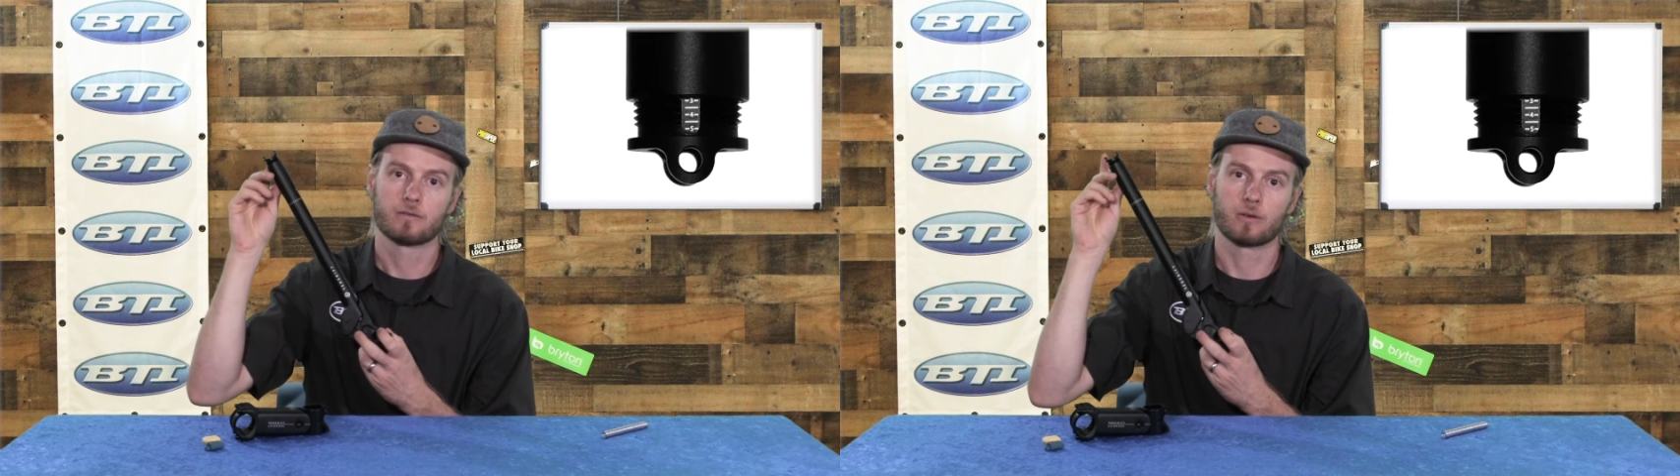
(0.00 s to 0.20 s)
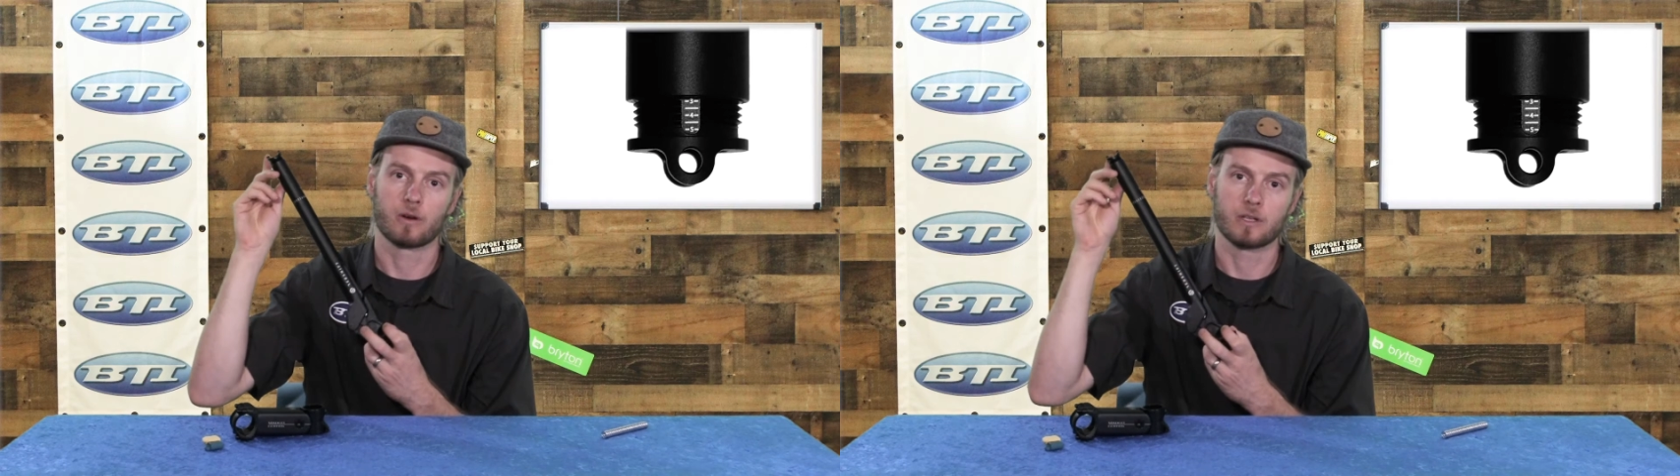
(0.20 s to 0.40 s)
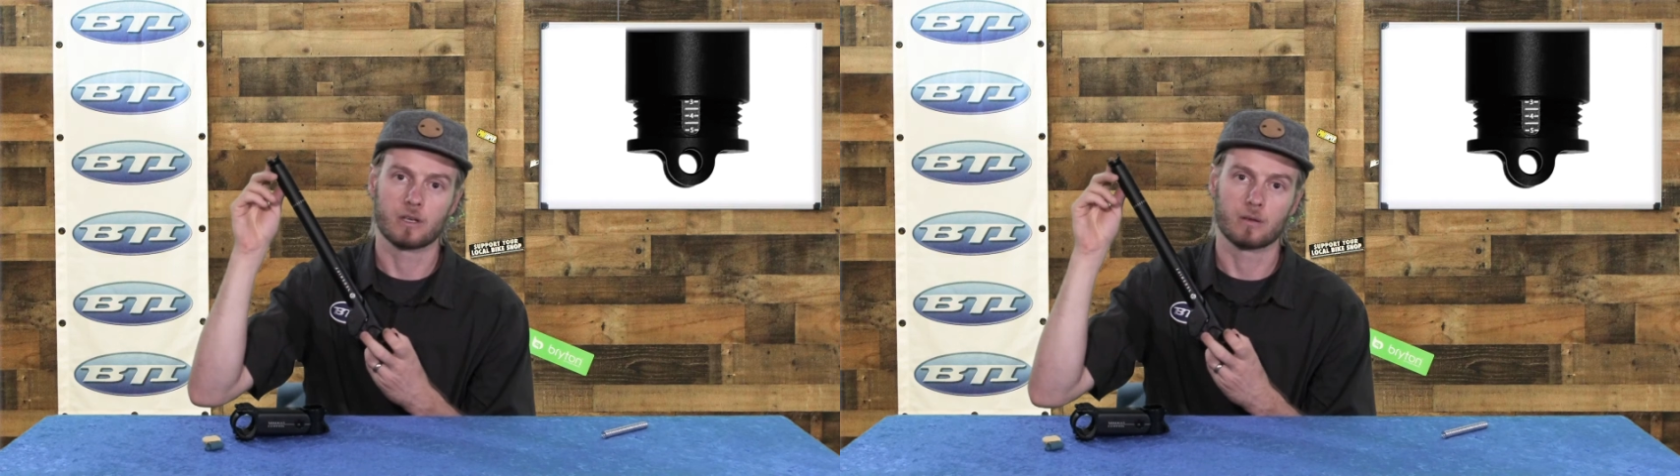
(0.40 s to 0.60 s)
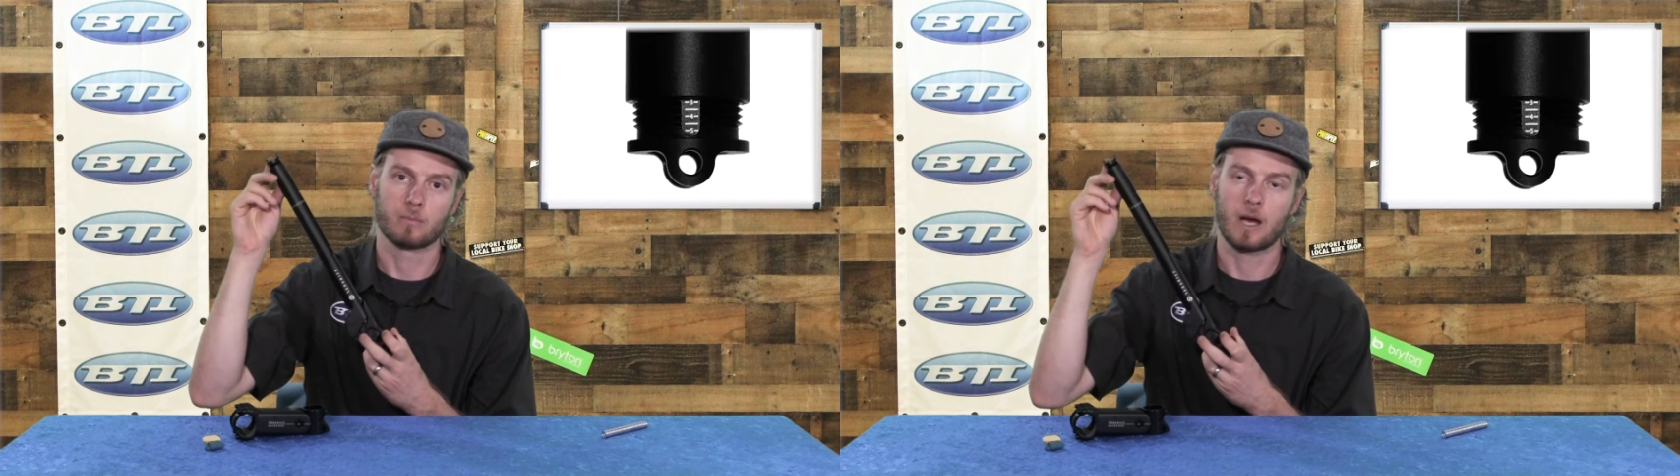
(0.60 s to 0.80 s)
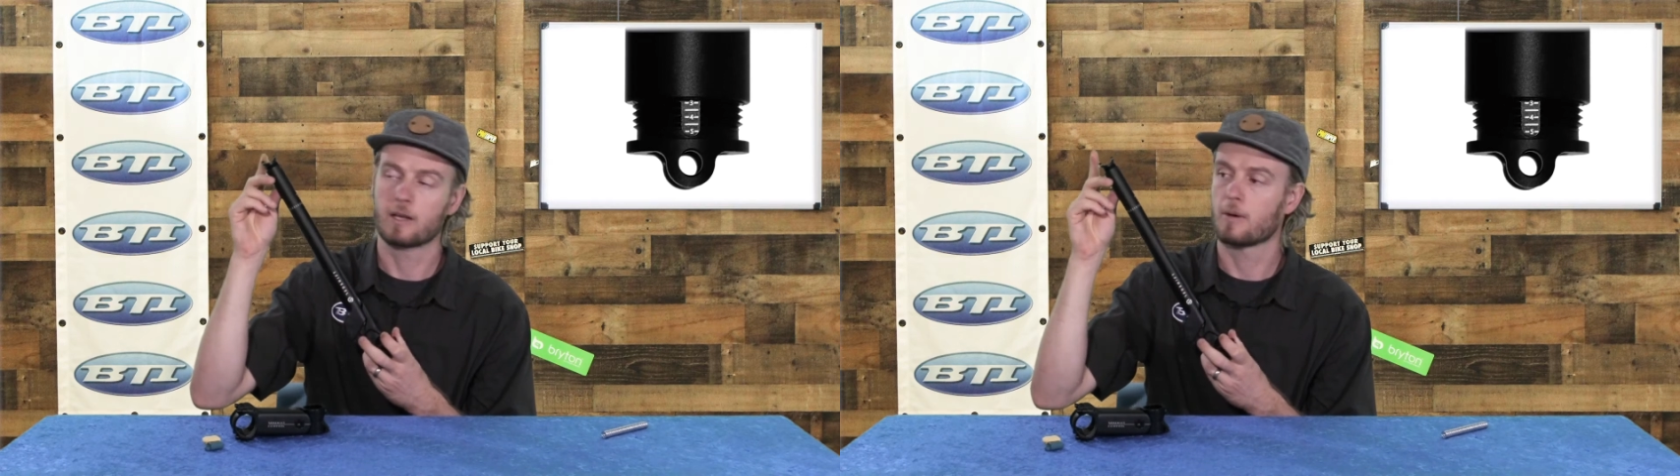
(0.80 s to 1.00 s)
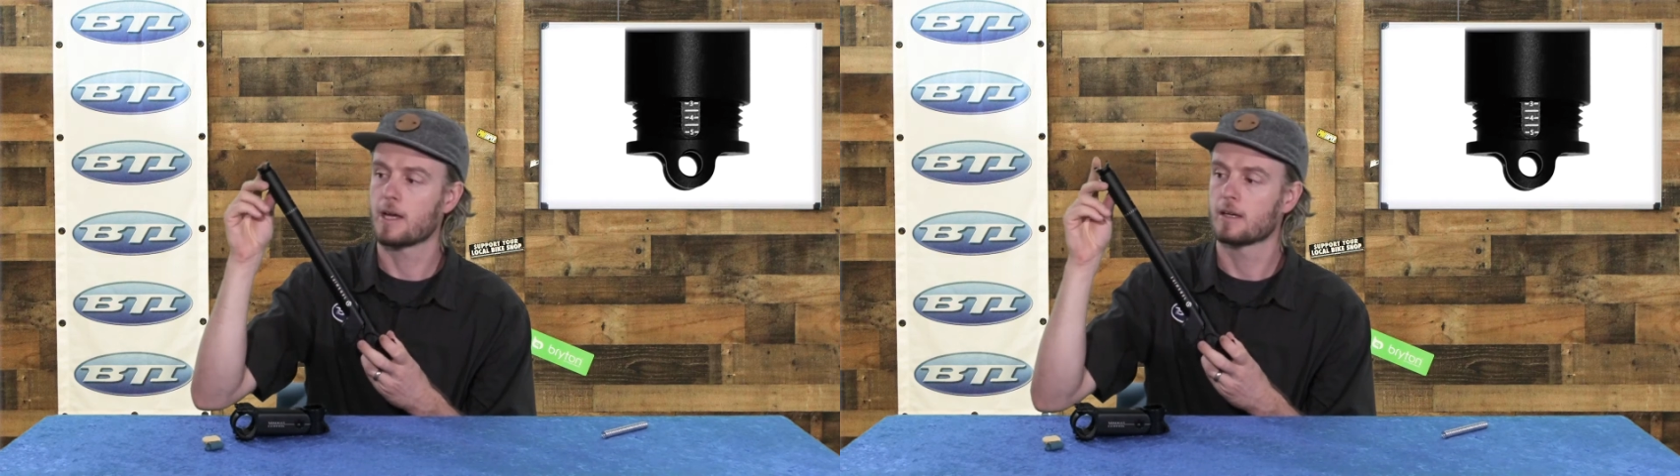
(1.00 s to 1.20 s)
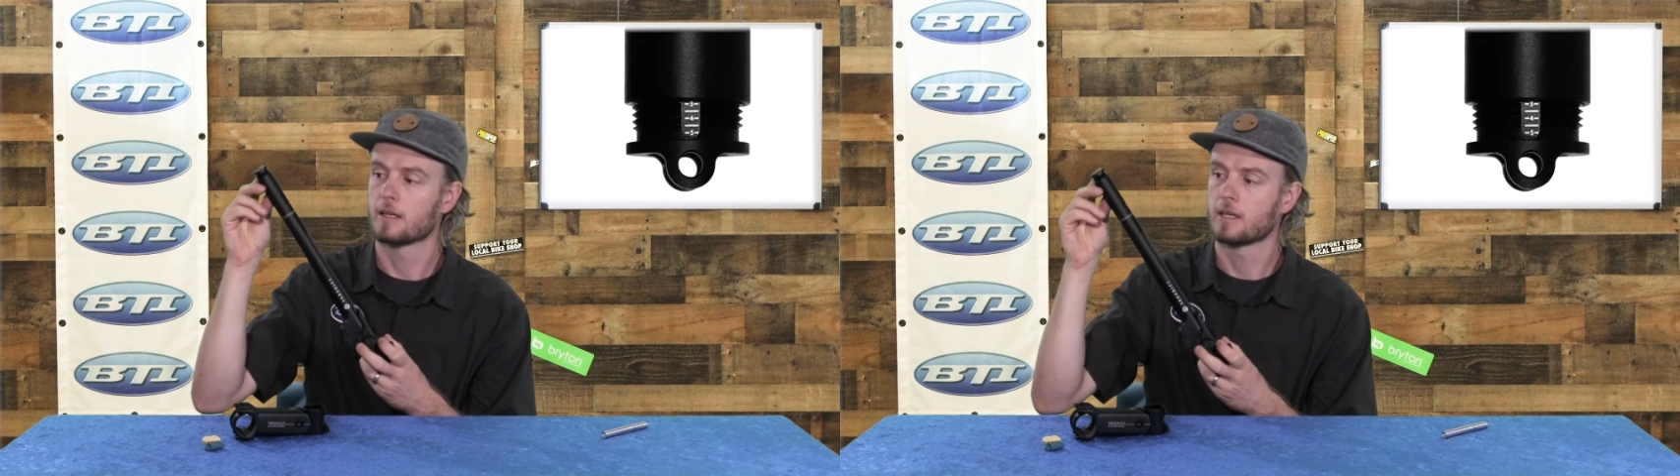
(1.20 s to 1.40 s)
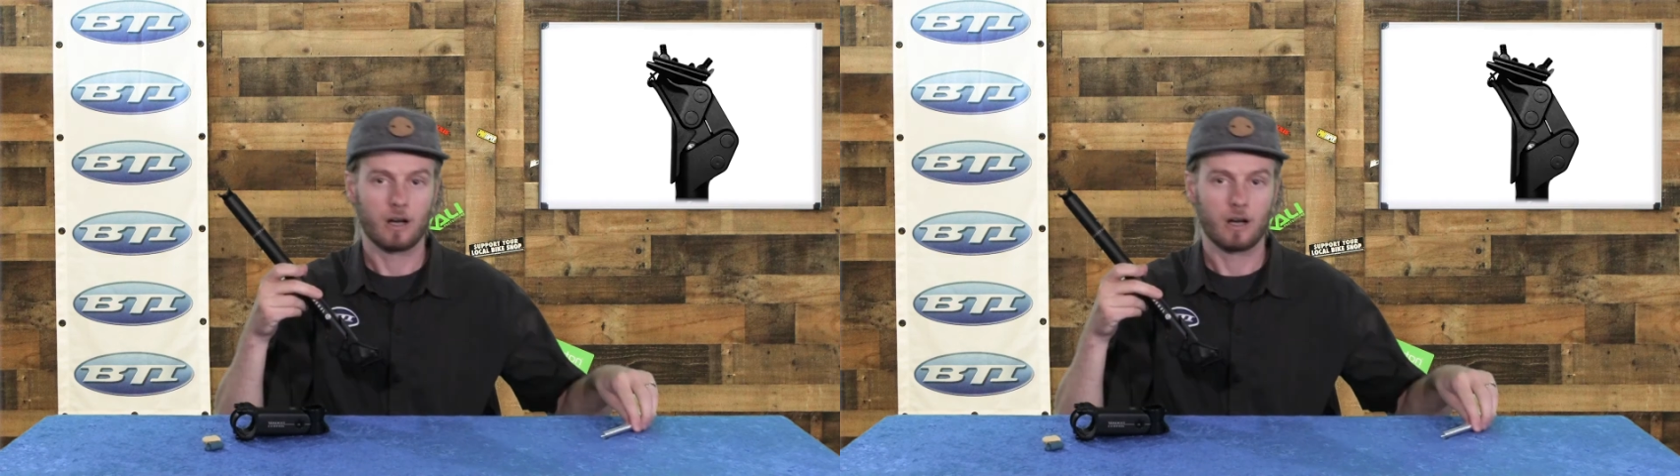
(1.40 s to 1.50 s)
for your body weight.